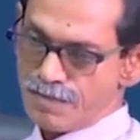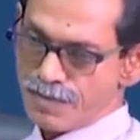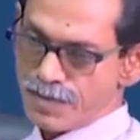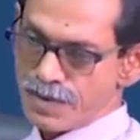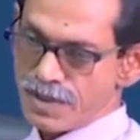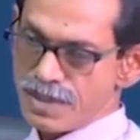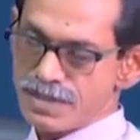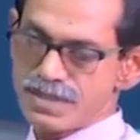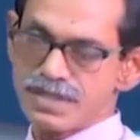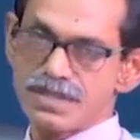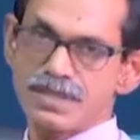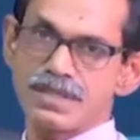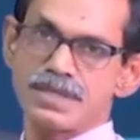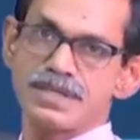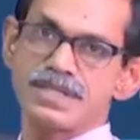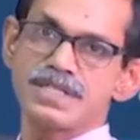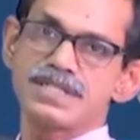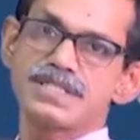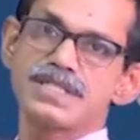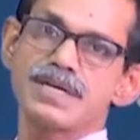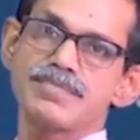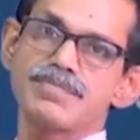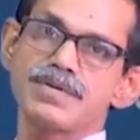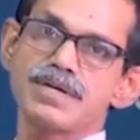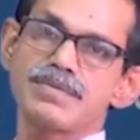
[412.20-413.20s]
this
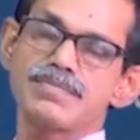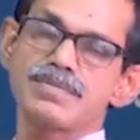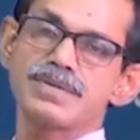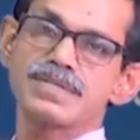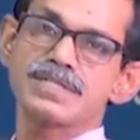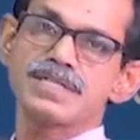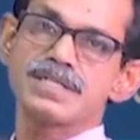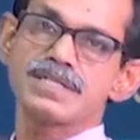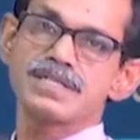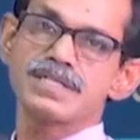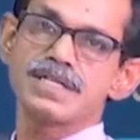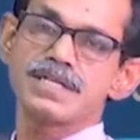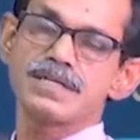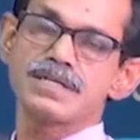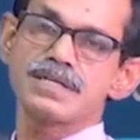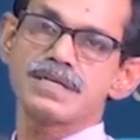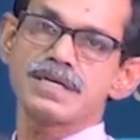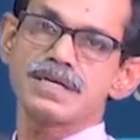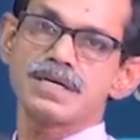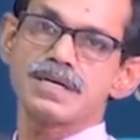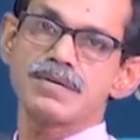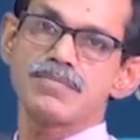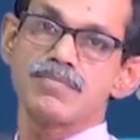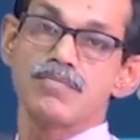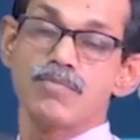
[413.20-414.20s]
receptor present in
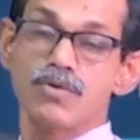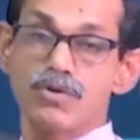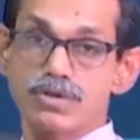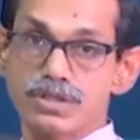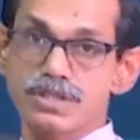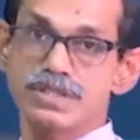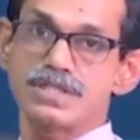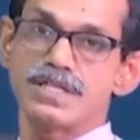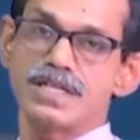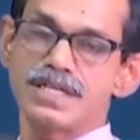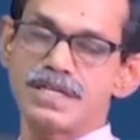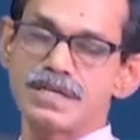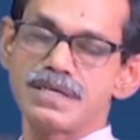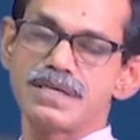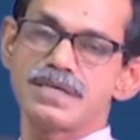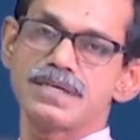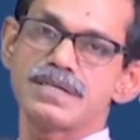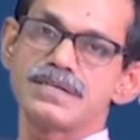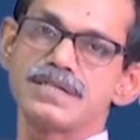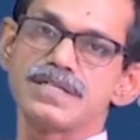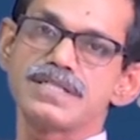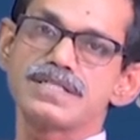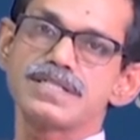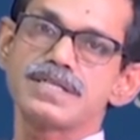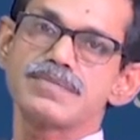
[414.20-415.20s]
mostly
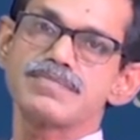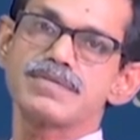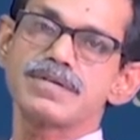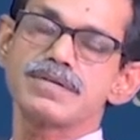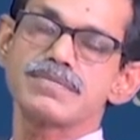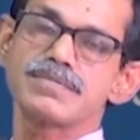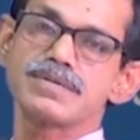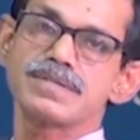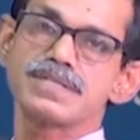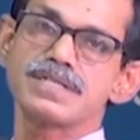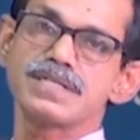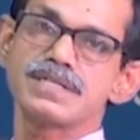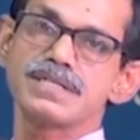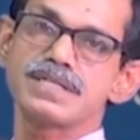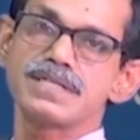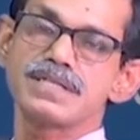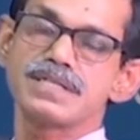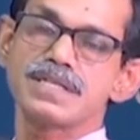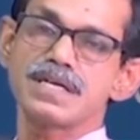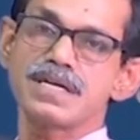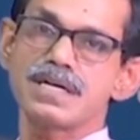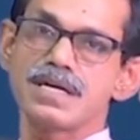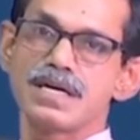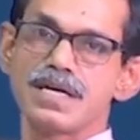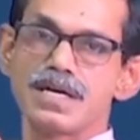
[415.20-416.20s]
receptor present
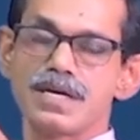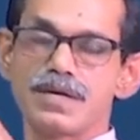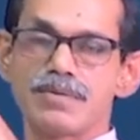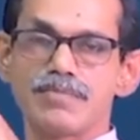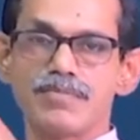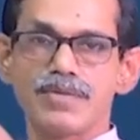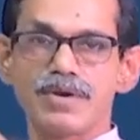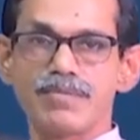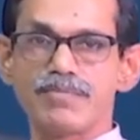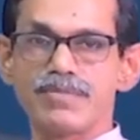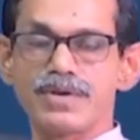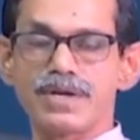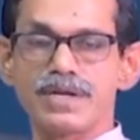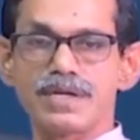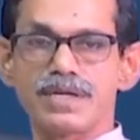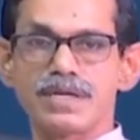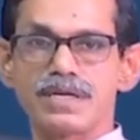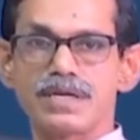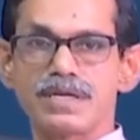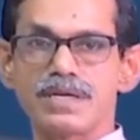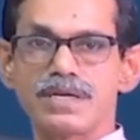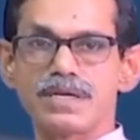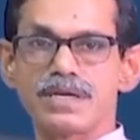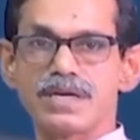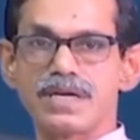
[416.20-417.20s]
in the membrane,
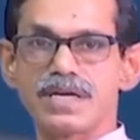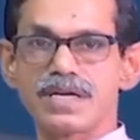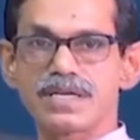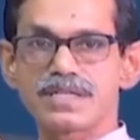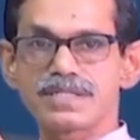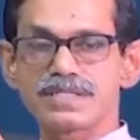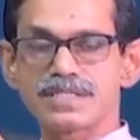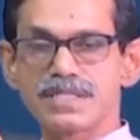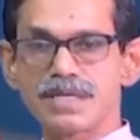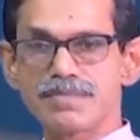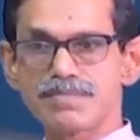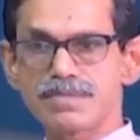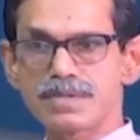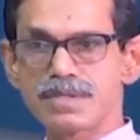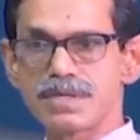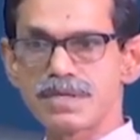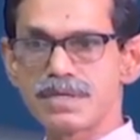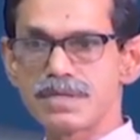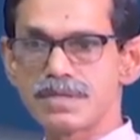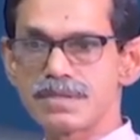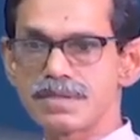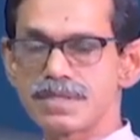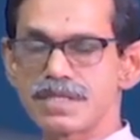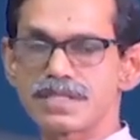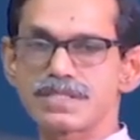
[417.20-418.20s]
except
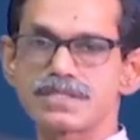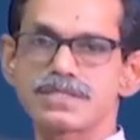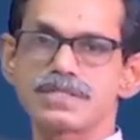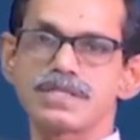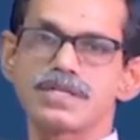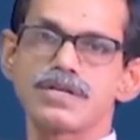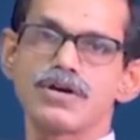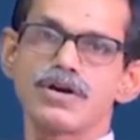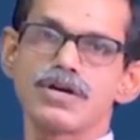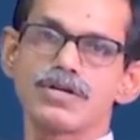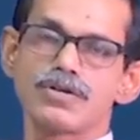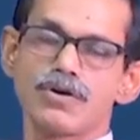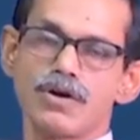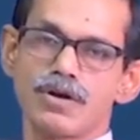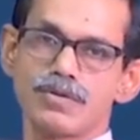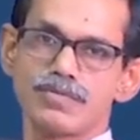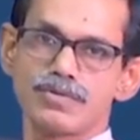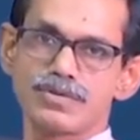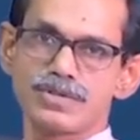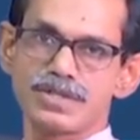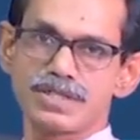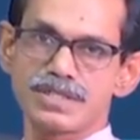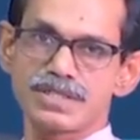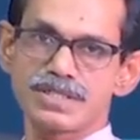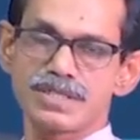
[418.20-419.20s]
the steroid
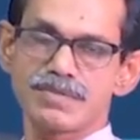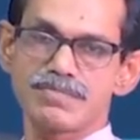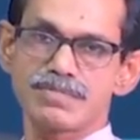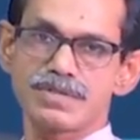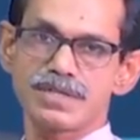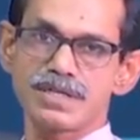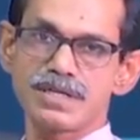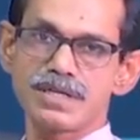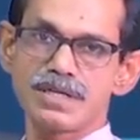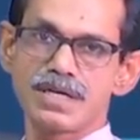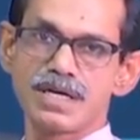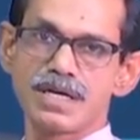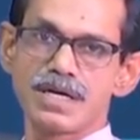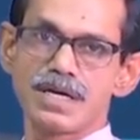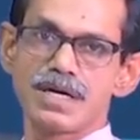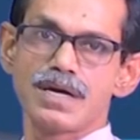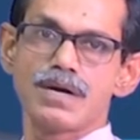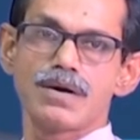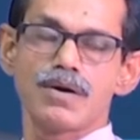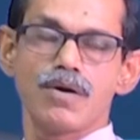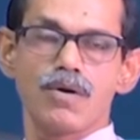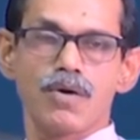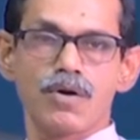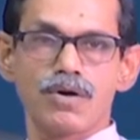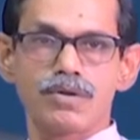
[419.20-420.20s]
hormone receptor.
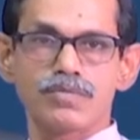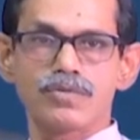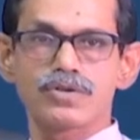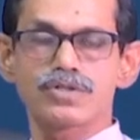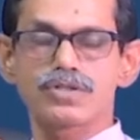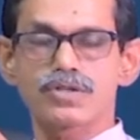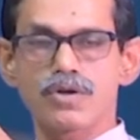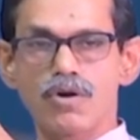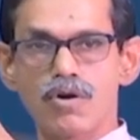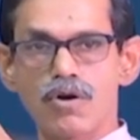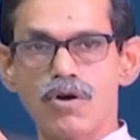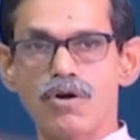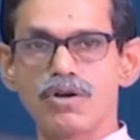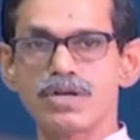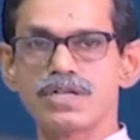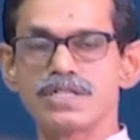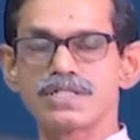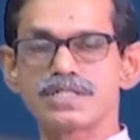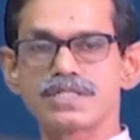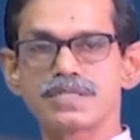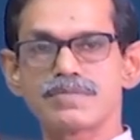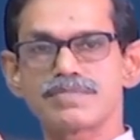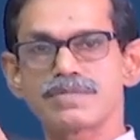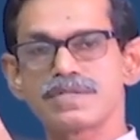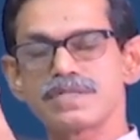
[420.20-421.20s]
Almost all
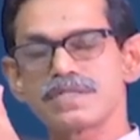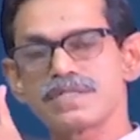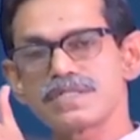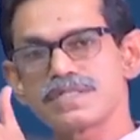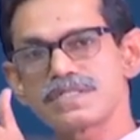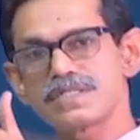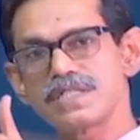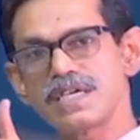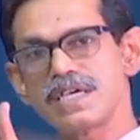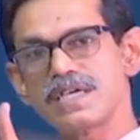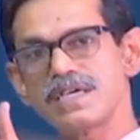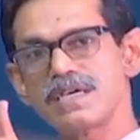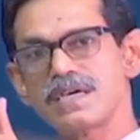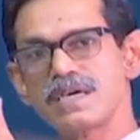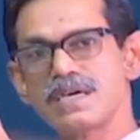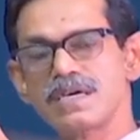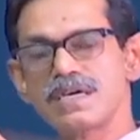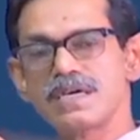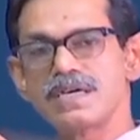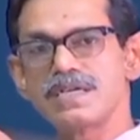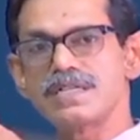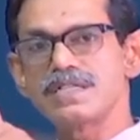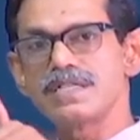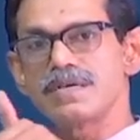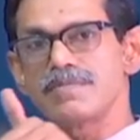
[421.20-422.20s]
receptors are staying
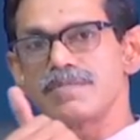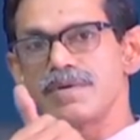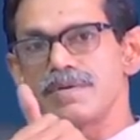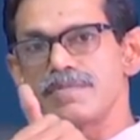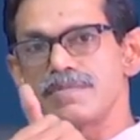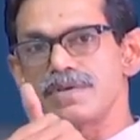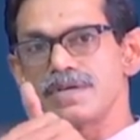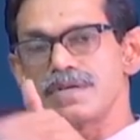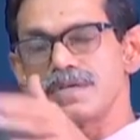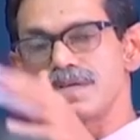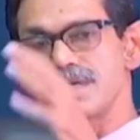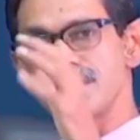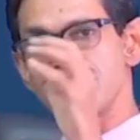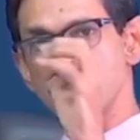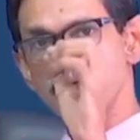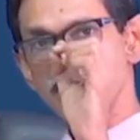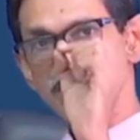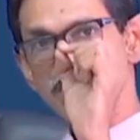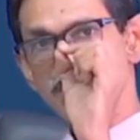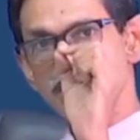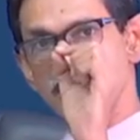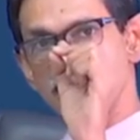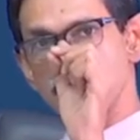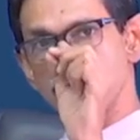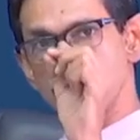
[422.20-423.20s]
in the membrane.
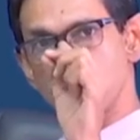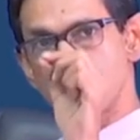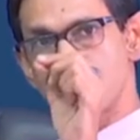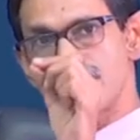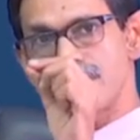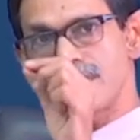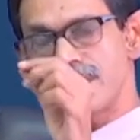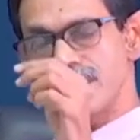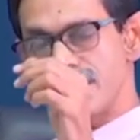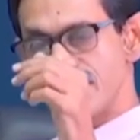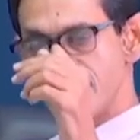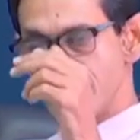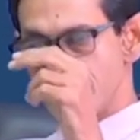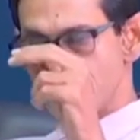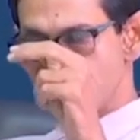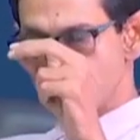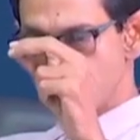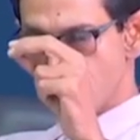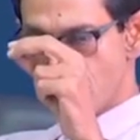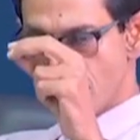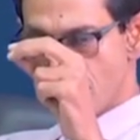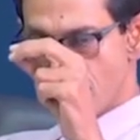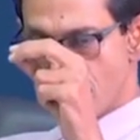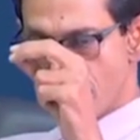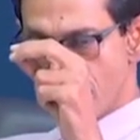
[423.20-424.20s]
Okay.
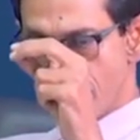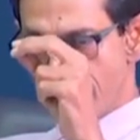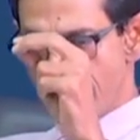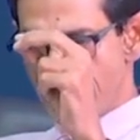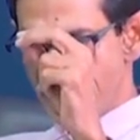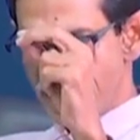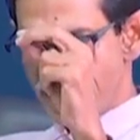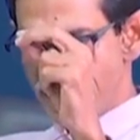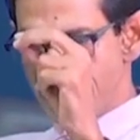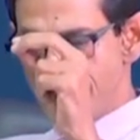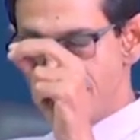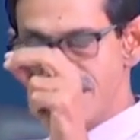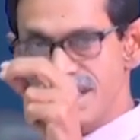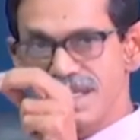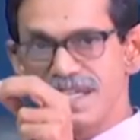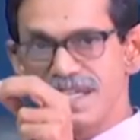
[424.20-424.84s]
So, any